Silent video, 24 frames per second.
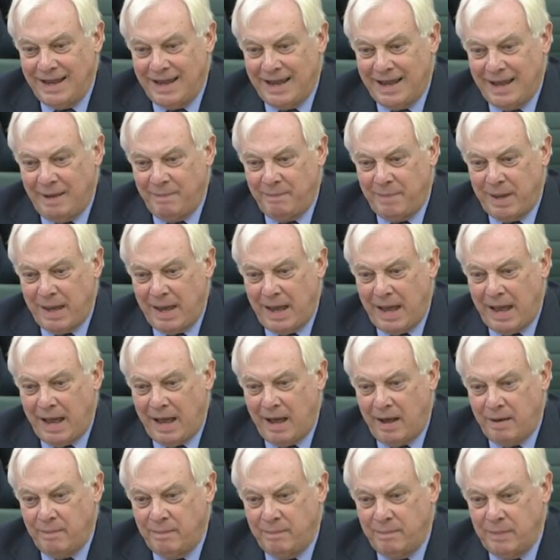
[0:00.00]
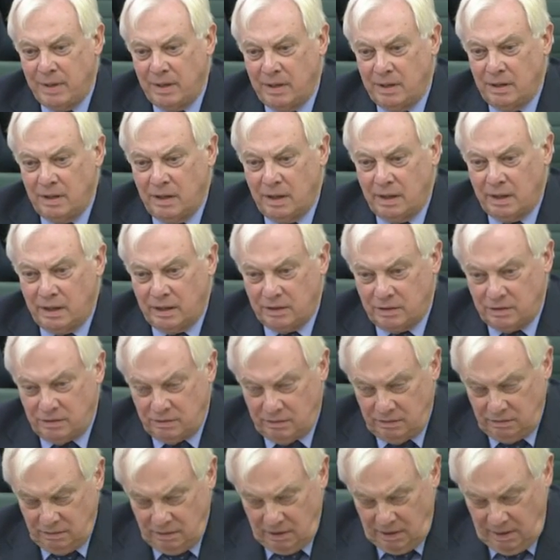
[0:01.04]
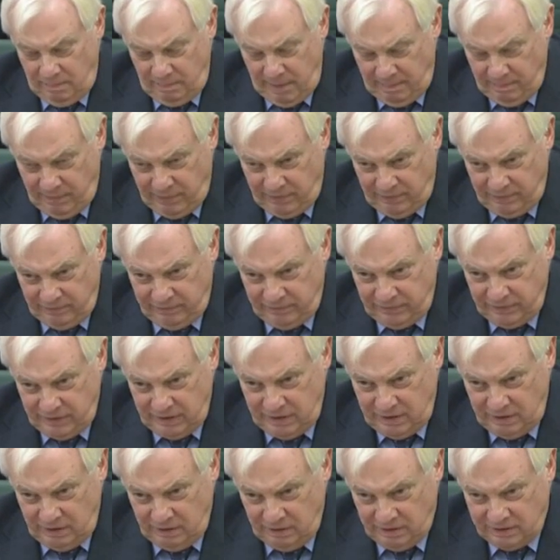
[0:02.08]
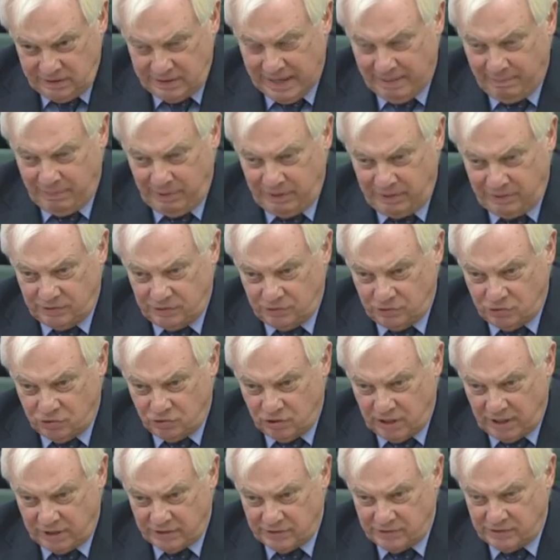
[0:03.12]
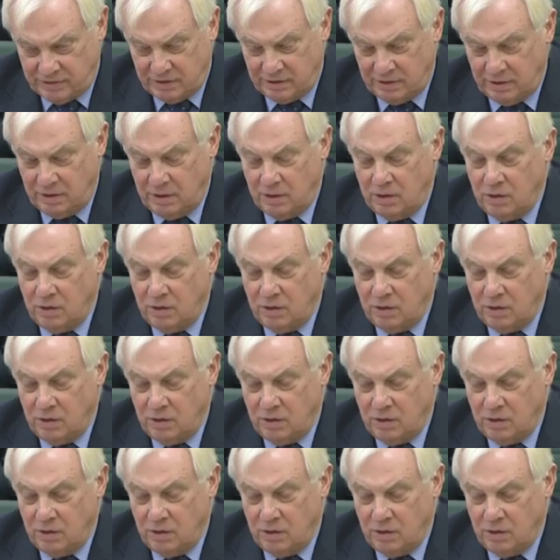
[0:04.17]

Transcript: I'm a member of the Tablet Trust,